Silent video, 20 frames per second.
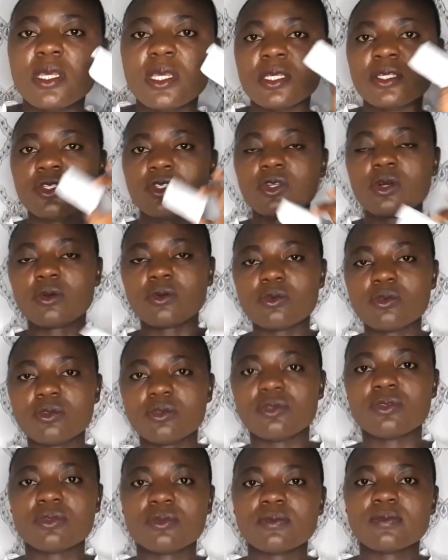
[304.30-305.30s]
is not good.
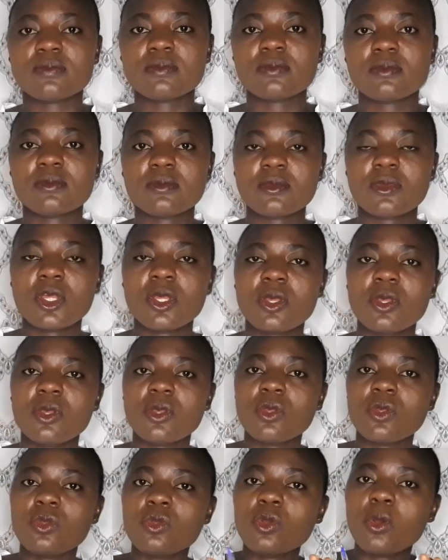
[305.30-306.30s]

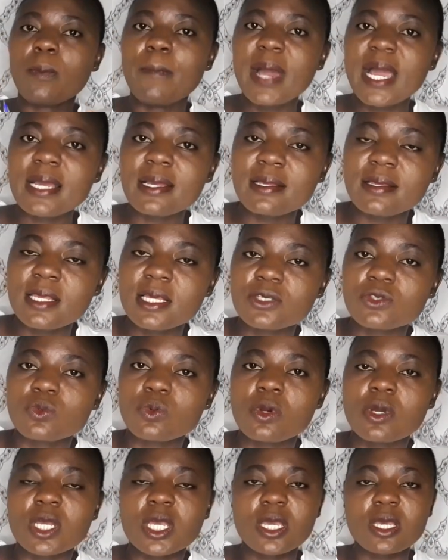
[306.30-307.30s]
Your bank
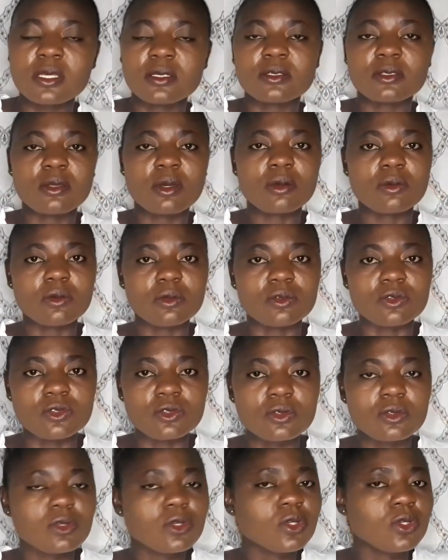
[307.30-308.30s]
network is not good.
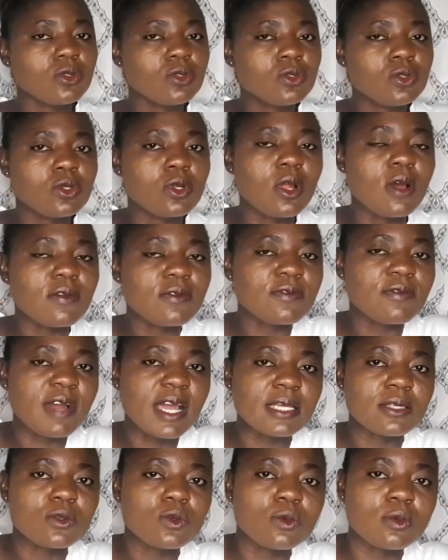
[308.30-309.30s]
Do not
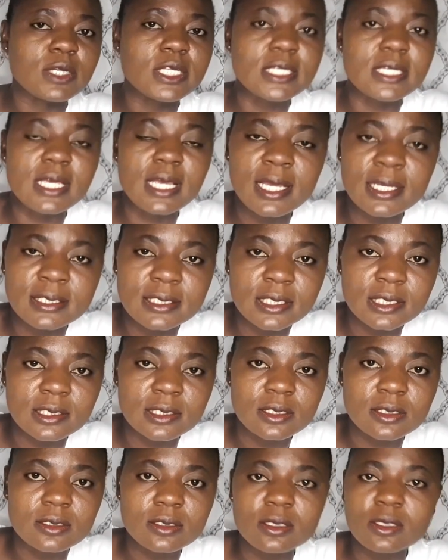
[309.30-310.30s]
fight with the
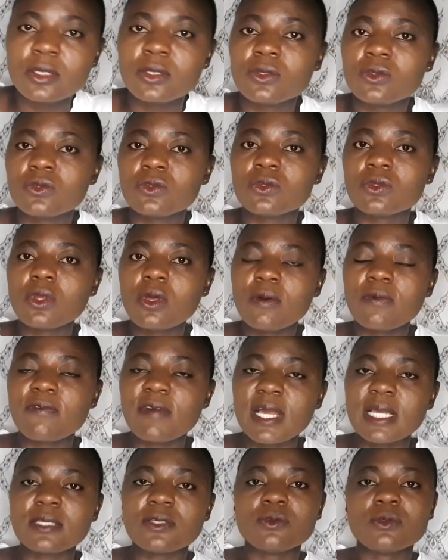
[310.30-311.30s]
agent. Do not
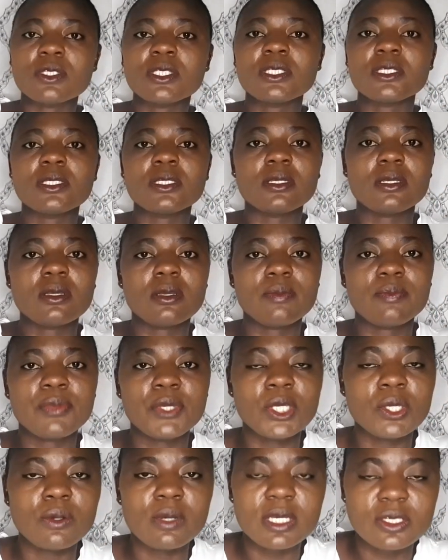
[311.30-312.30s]
fight with the
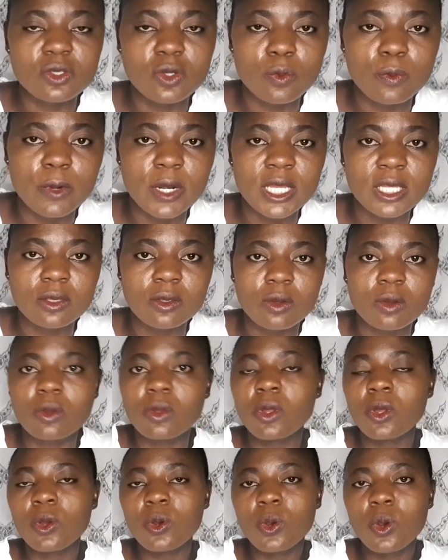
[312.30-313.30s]
POS operator.
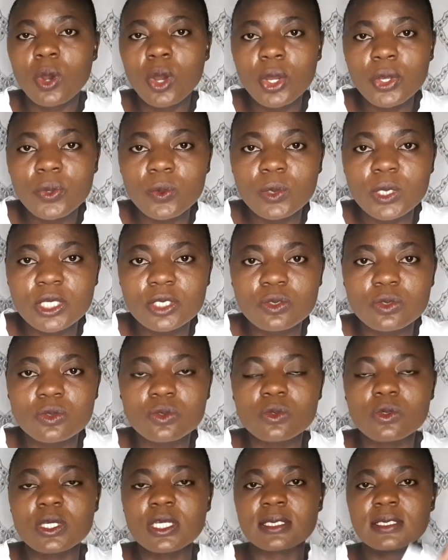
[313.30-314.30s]
All you need to
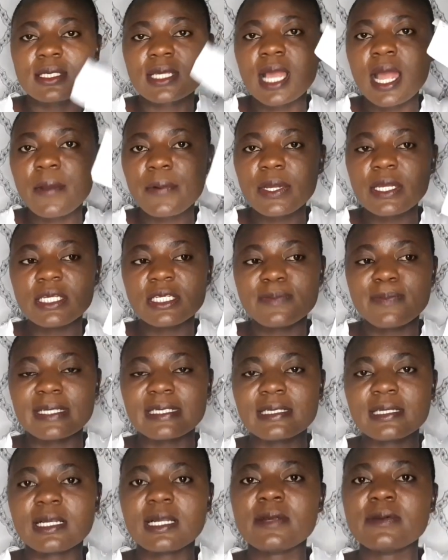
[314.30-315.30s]
do is carry this
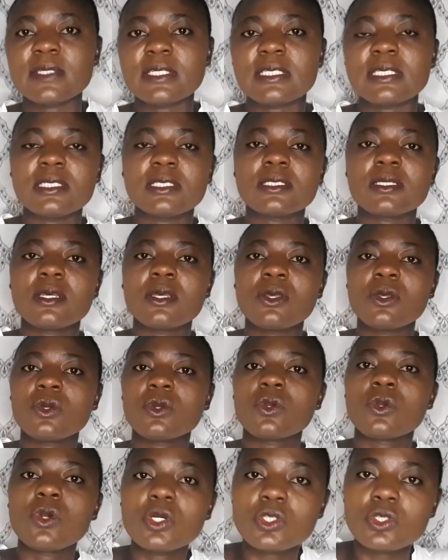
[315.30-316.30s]
particular receipt,
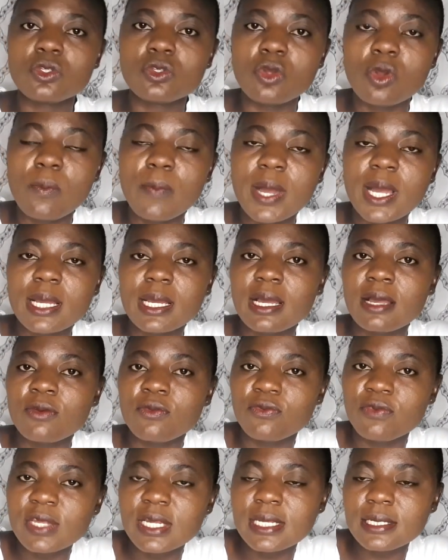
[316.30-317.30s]
go to your bank
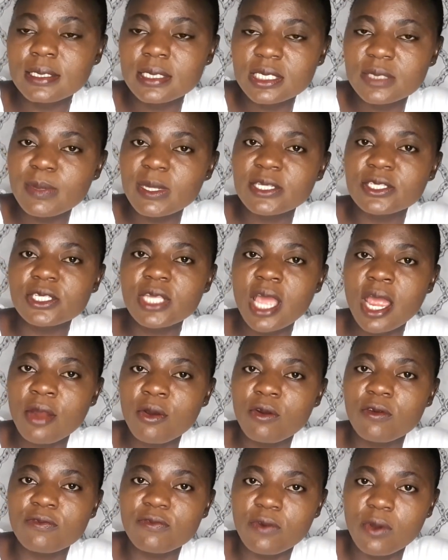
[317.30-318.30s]
and fill a dispense
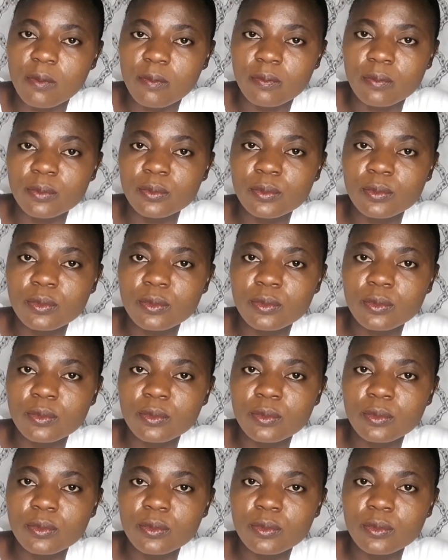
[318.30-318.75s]
error form.